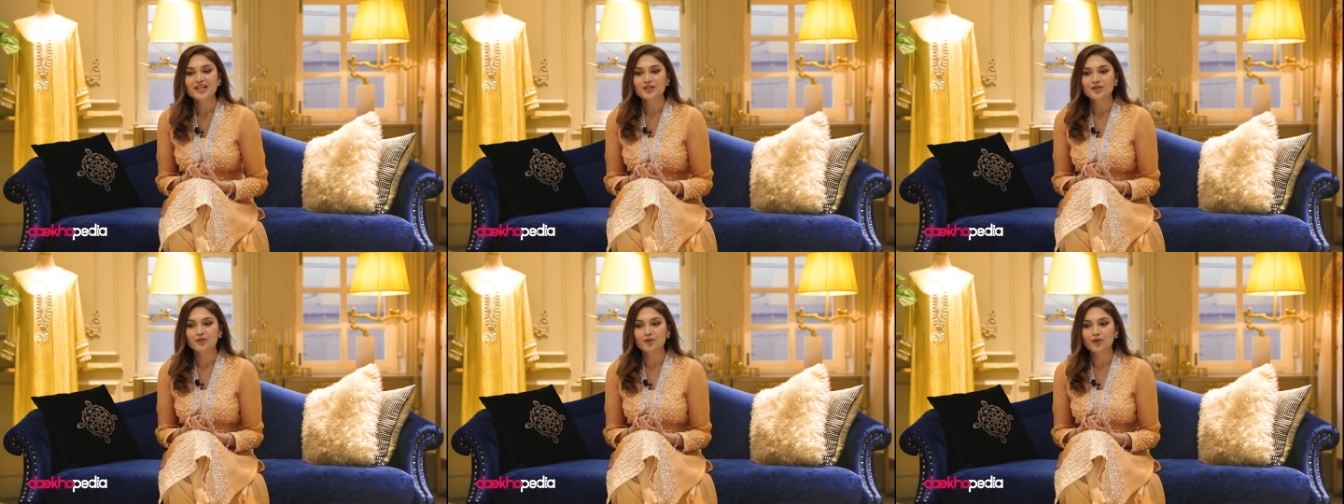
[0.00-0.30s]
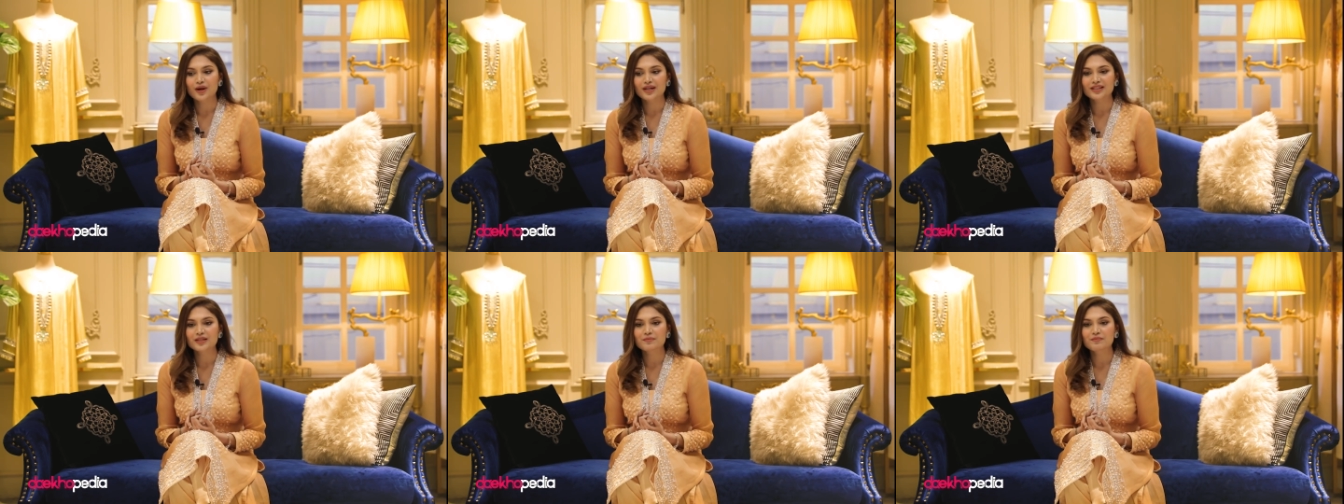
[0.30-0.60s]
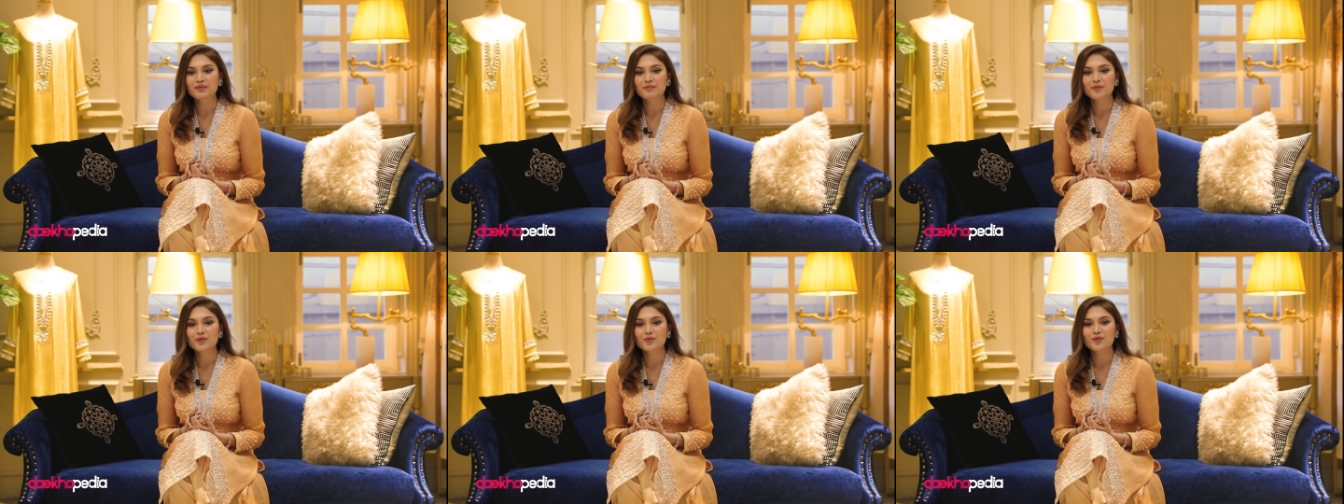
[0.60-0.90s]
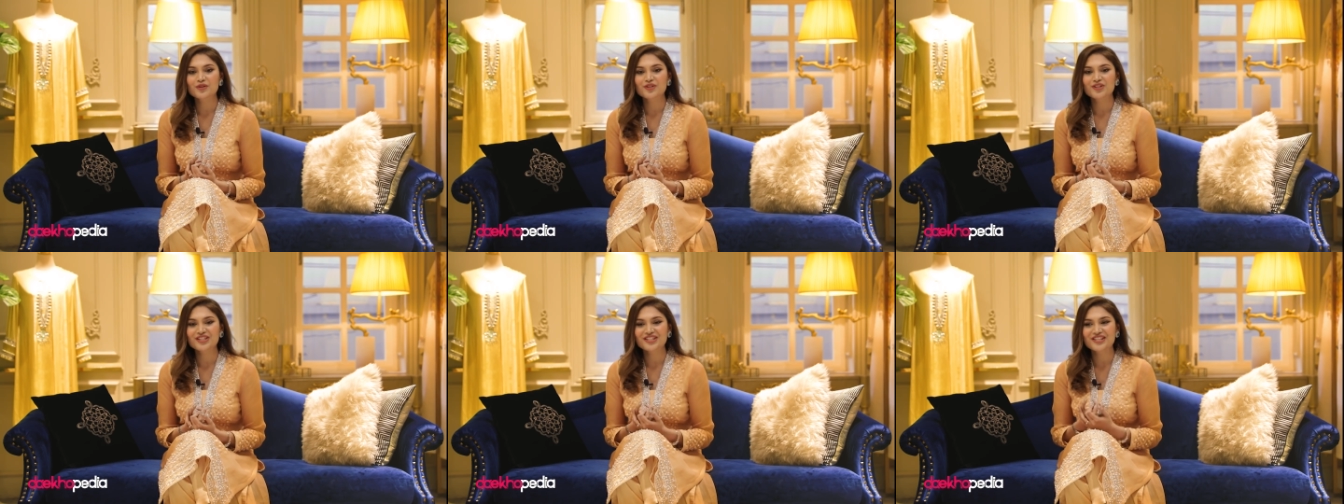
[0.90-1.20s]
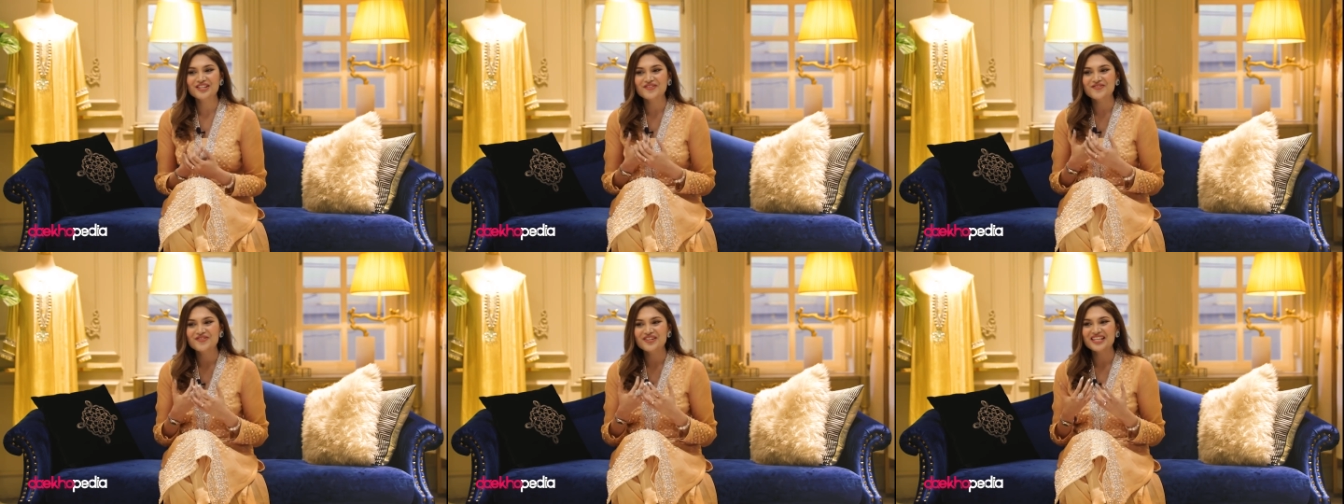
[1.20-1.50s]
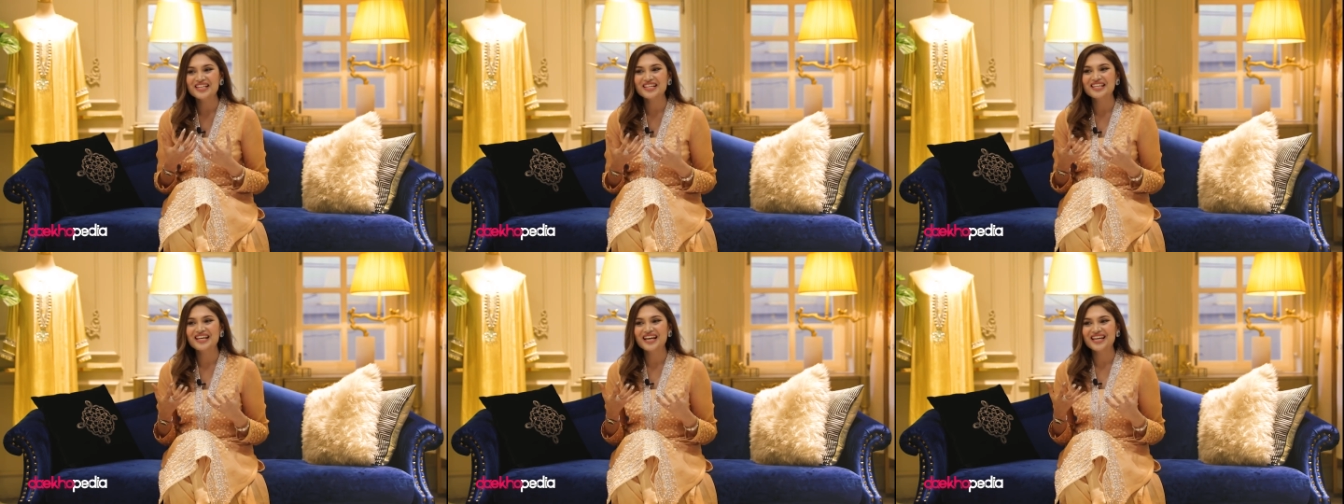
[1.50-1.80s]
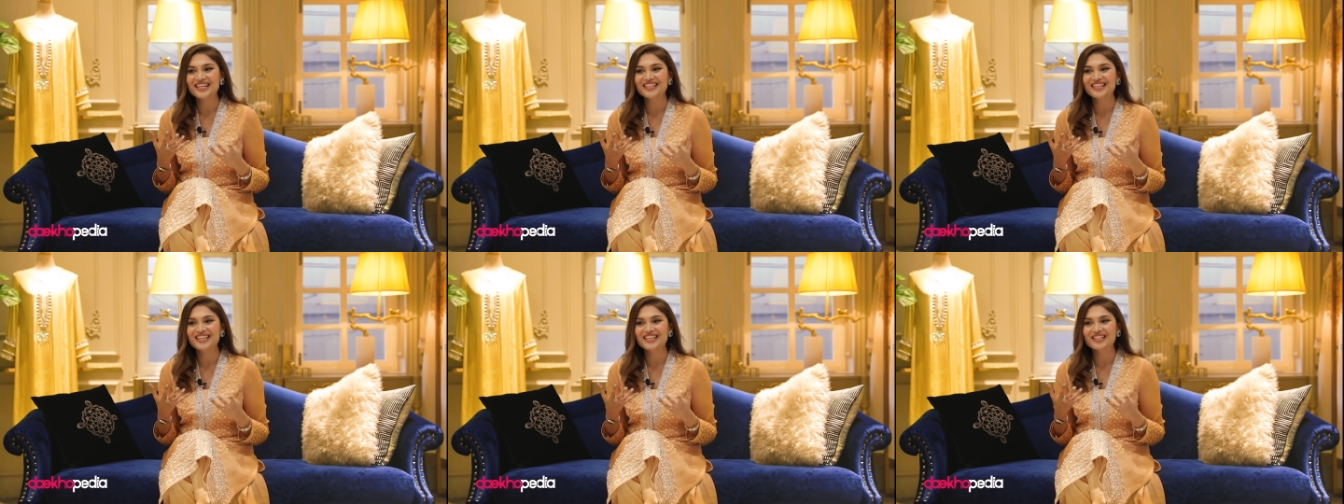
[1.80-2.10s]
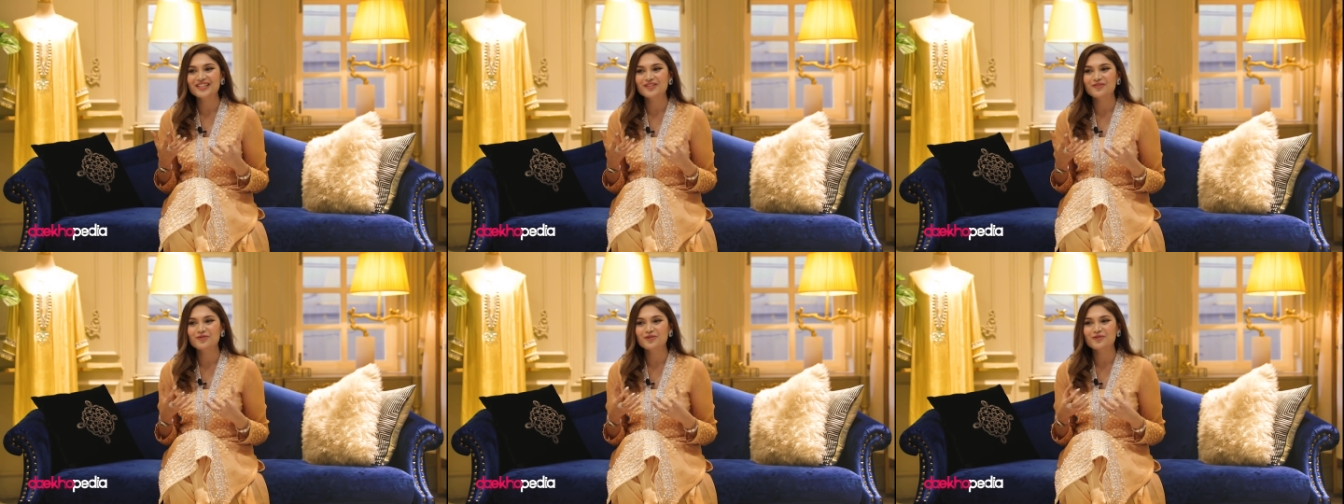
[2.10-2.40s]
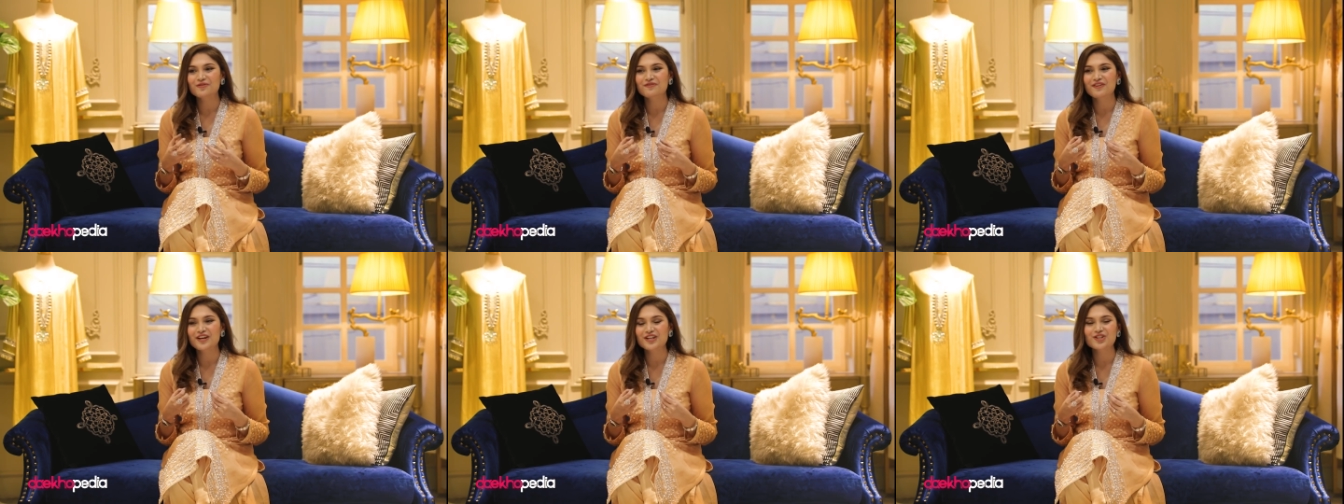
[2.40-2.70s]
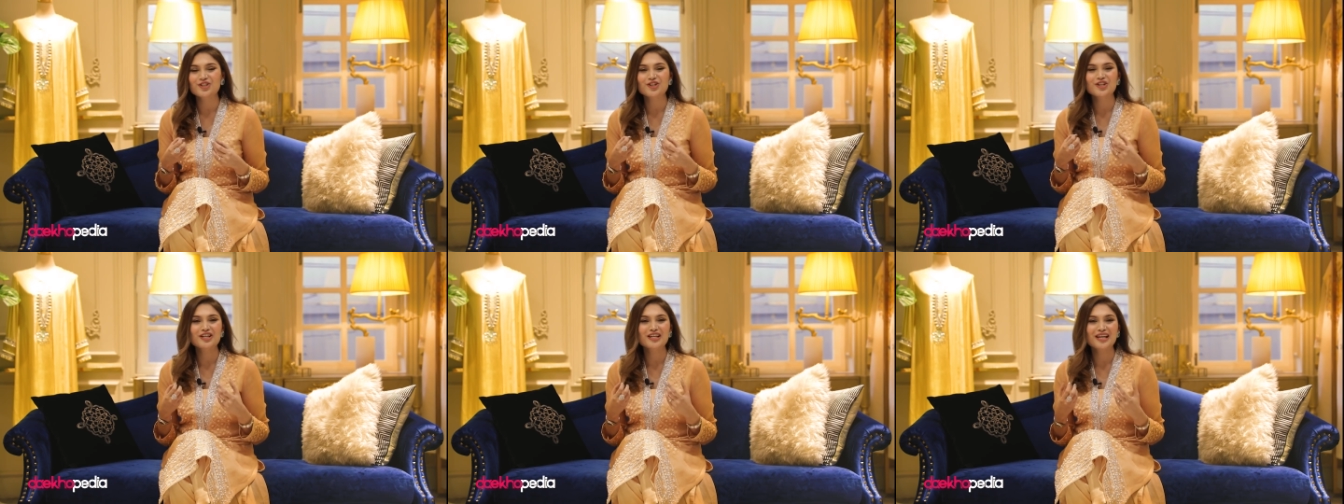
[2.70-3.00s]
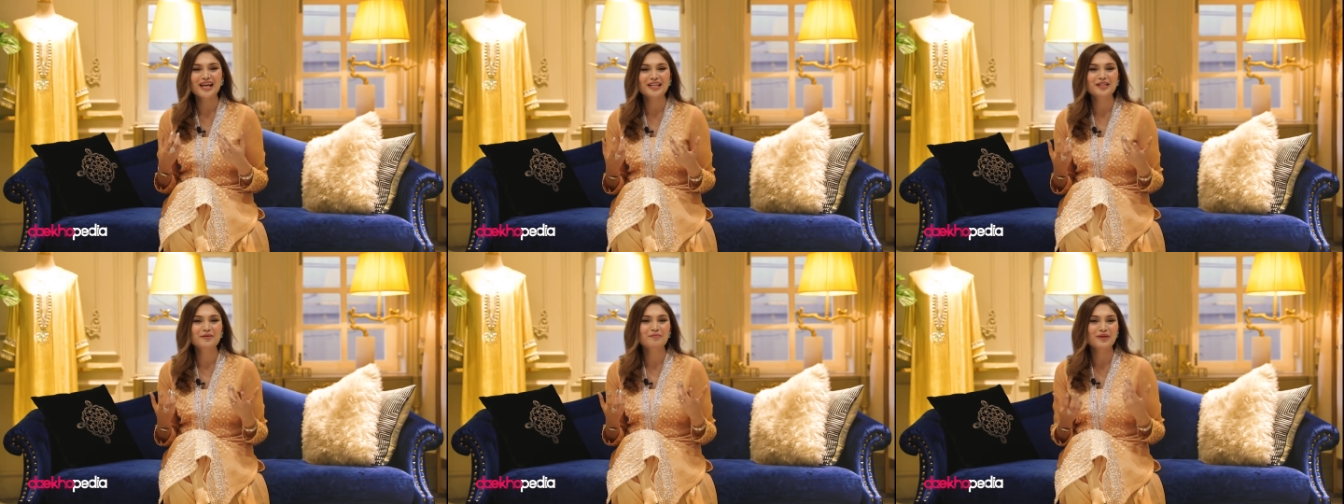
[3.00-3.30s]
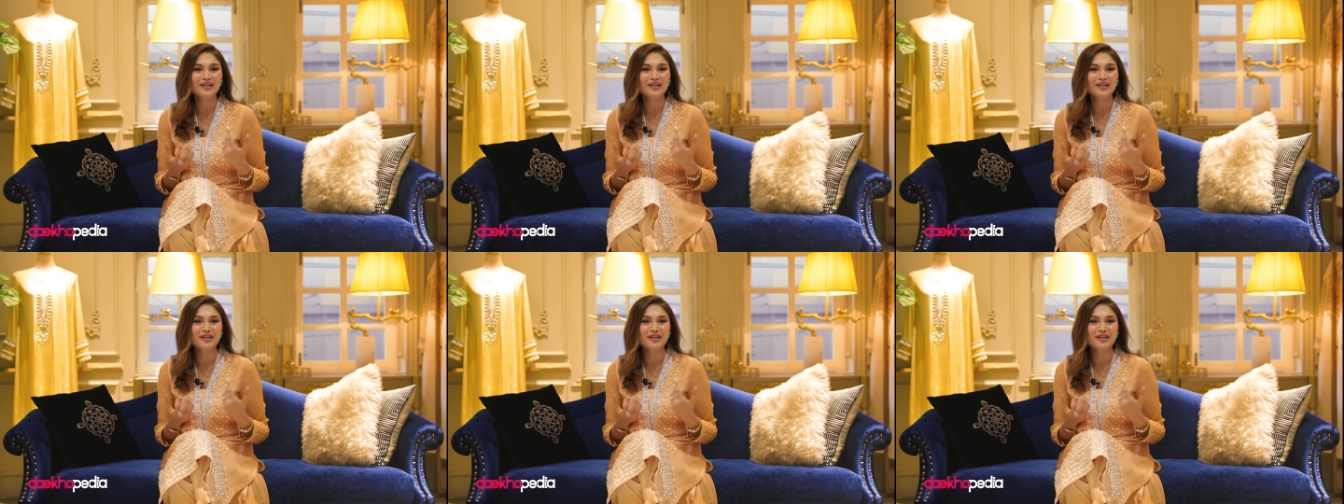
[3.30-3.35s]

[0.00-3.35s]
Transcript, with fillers: So I think people were just really liking those fresh light